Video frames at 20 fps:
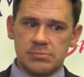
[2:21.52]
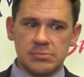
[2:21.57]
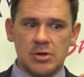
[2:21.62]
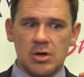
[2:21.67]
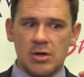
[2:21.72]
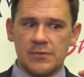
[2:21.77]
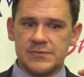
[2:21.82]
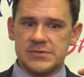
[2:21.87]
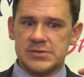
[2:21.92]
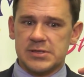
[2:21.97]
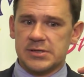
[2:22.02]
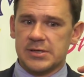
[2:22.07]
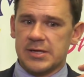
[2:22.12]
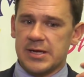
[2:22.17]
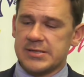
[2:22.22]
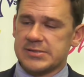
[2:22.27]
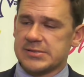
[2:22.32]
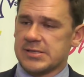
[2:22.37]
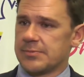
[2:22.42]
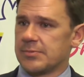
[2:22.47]
all of a sudden
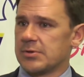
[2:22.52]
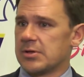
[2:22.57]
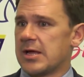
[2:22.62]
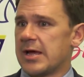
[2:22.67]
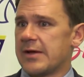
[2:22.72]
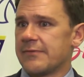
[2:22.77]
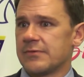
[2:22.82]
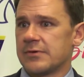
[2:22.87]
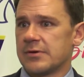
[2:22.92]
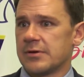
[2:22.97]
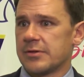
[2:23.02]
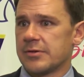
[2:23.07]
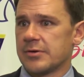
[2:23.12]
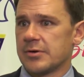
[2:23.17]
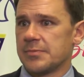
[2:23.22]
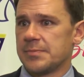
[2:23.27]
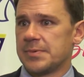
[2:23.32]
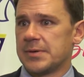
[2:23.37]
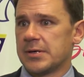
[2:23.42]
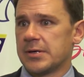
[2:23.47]
guys come alive in the
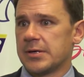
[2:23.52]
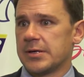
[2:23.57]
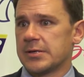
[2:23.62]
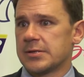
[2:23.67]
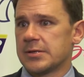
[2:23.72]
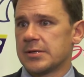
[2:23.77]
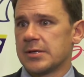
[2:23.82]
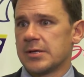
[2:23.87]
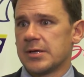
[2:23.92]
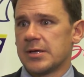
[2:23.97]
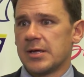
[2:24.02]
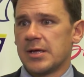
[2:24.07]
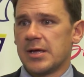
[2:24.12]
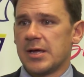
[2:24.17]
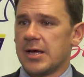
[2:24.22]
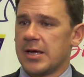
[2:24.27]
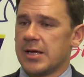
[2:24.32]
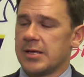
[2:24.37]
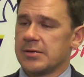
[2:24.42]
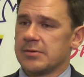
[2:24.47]
third period
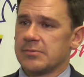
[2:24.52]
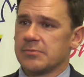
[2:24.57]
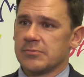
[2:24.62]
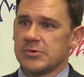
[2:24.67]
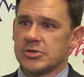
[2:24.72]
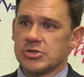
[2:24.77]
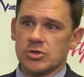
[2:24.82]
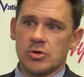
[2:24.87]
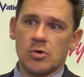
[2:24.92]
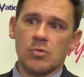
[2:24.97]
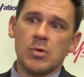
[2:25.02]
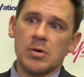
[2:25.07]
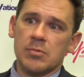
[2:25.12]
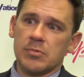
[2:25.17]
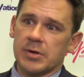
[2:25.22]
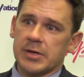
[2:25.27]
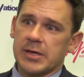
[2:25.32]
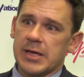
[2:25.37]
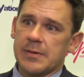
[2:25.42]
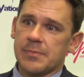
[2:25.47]
and we show what
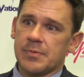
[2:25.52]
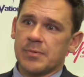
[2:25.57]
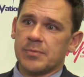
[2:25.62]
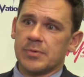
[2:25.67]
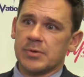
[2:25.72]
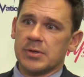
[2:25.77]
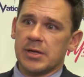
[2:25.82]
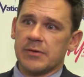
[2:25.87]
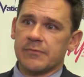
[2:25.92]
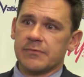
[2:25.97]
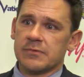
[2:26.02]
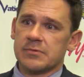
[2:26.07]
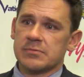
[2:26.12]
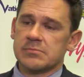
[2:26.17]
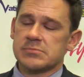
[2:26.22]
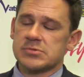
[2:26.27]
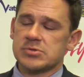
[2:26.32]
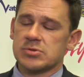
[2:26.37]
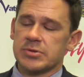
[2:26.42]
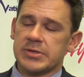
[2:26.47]
we're capable of.
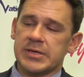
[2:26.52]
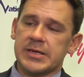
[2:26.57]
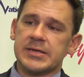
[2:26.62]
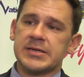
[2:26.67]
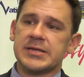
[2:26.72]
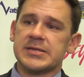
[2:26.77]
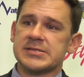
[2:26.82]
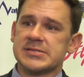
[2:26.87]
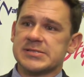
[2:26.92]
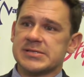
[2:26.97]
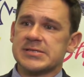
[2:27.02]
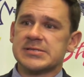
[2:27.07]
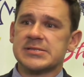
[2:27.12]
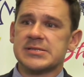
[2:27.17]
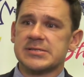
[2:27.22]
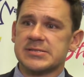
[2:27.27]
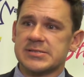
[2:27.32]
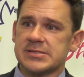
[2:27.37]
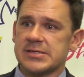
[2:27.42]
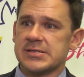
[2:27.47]
So the
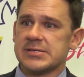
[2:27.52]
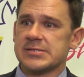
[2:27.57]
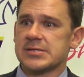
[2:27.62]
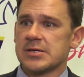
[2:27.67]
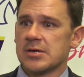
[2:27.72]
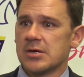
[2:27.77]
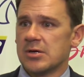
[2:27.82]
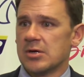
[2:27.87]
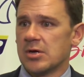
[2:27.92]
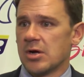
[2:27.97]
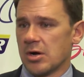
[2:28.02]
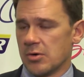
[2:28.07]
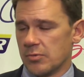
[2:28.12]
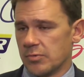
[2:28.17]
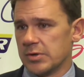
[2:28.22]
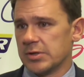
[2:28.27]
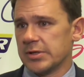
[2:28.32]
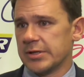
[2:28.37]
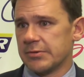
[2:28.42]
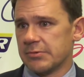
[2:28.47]
inconsistencies are
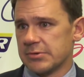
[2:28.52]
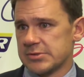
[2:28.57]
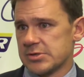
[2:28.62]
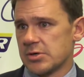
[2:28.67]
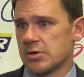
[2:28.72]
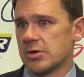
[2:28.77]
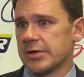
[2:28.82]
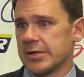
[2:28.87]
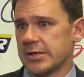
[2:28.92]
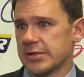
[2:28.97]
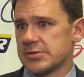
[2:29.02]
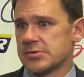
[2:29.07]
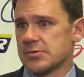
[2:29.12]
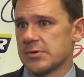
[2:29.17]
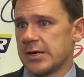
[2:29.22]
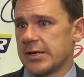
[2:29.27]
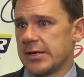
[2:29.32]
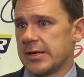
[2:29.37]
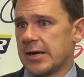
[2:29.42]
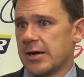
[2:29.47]
really what's hurting us
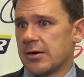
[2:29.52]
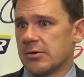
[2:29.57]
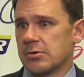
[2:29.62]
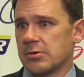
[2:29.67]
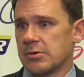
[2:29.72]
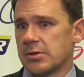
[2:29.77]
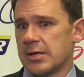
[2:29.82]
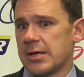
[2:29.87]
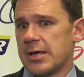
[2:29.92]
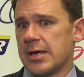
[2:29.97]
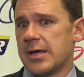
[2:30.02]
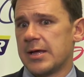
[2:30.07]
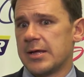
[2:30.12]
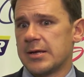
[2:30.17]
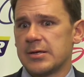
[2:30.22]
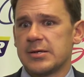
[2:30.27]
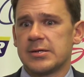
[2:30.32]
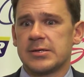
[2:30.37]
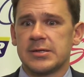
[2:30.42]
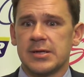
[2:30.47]
right now,
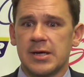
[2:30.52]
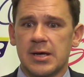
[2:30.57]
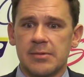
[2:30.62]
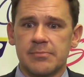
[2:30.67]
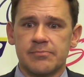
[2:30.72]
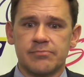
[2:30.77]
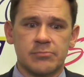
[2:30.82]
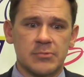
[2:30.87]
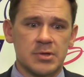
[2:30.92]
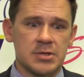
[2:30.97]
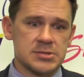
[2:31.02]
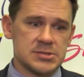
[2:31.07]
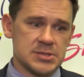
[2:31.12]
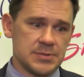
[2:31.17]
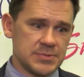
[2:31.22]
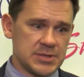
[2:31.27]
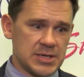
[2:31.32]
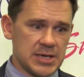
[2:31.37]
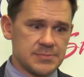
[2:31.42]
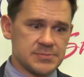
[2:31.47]
and
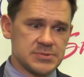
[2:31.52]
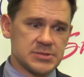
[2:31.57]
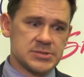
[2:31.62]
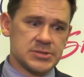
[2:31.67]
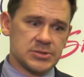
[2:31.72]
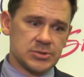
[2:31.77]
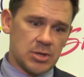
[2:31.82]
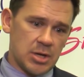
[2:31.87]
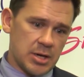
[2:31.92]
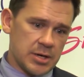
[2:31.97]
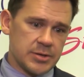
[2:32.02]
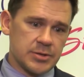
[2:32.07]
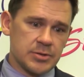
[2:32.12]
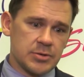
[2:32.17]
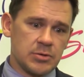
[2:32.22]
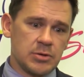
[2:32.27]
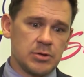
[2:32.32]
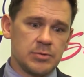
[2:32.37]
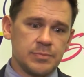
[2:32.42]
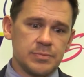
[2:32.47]
sometimes it's a lot of the
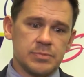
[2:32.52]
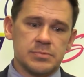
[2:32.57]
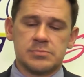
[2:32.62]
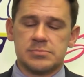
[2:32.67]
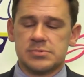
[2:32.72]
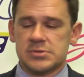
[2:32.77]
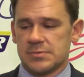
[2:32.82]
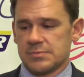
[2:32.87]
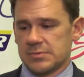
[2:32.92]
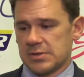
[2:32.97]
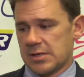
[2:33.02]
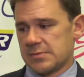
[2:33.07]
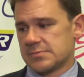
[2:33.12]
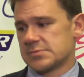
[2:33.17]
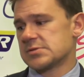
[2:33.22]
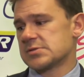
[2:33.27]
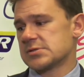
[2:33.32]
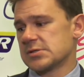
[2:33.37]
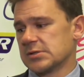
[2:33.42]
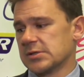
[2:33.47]
group,
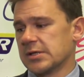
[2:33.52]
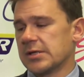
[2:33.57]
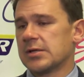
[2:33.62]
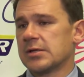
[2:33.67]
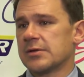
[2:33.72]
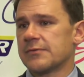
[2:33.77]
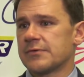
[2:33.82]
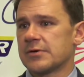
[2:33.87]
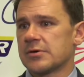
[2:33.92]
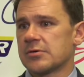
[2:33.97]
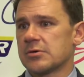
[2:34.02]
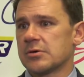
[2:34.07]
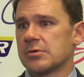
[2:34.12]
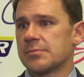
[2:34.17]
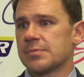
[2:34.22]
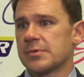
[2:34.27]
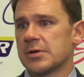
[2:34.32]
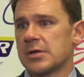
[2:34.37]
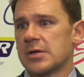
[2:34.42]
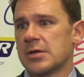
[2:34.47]
sometimes it's a little of the
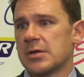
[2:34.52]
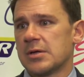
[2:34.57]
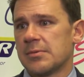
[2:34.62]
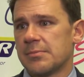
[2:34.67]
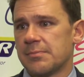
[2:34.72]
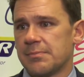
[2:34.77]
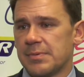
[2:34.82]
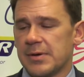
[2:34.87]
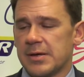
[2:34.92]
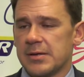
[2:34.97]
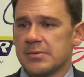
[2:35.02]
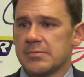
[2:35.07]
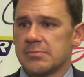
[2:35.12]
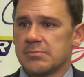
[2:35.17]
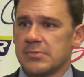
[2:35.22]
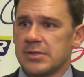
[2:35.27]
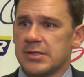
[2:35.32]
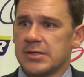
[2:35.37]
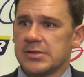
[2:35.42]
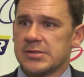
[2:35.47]
group, but
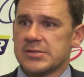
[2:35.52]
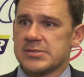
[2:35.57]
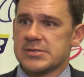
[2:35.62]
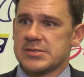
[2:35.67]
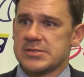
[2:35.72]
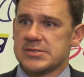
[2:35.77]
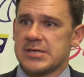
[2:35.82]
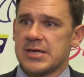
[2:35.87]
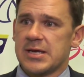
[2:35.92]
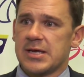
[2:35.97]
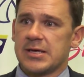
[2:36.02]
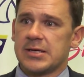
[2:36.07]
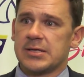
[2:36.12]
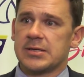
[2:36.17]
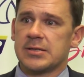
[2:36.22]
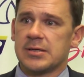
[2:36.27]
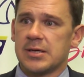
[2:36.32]
needless to say,